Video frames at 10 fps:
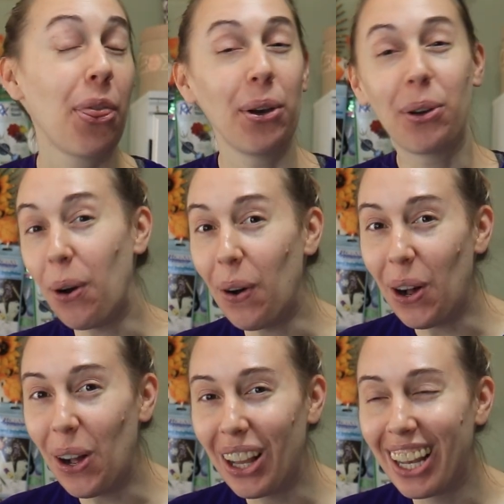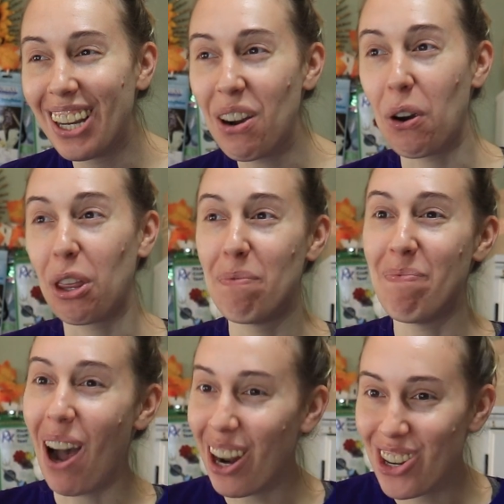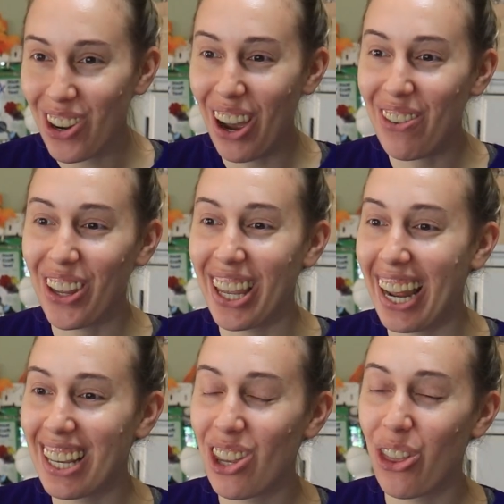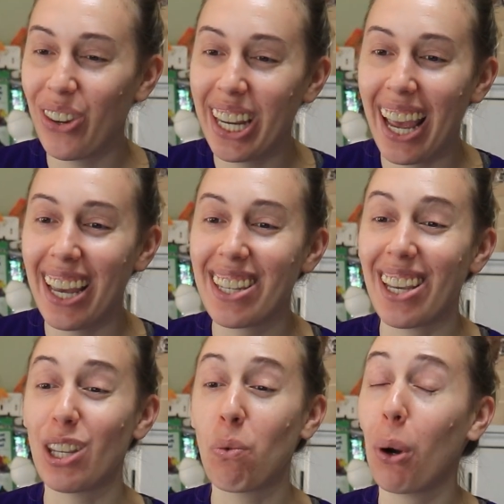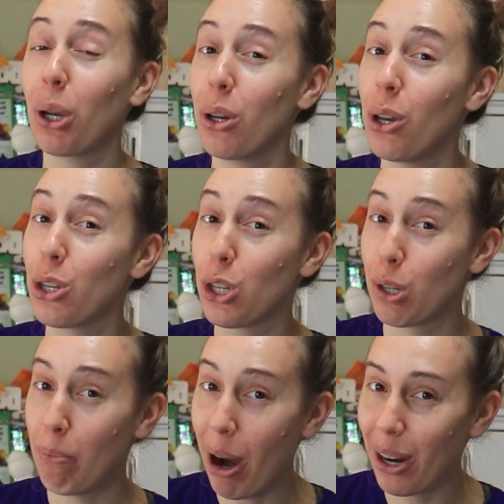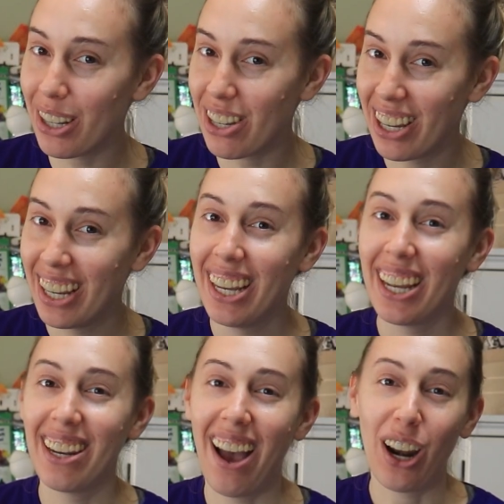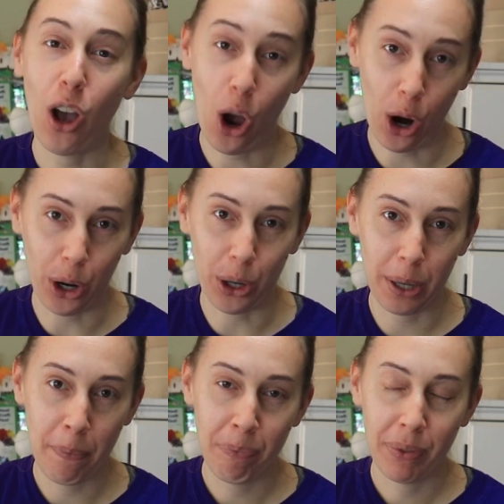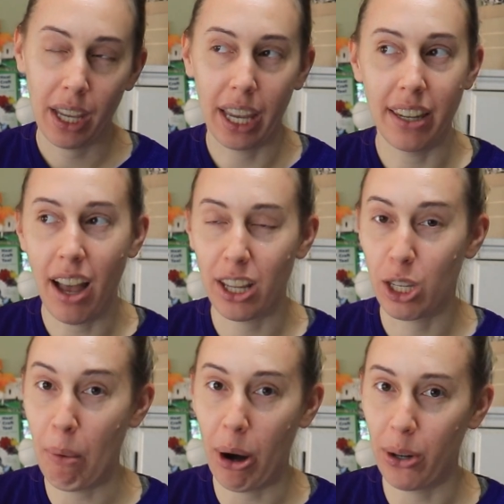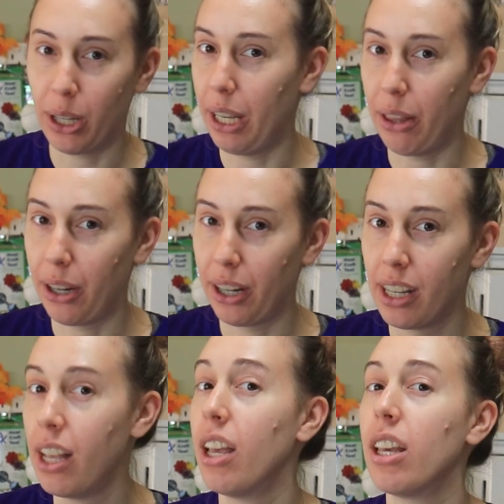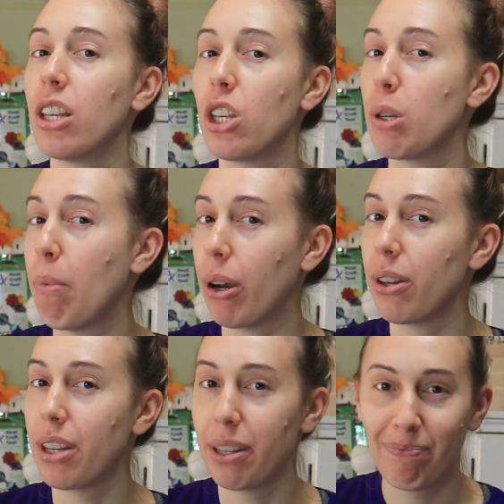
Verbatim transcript: The goal or the mantra for the next three days is work smart, not hard. And not smart either. Smart.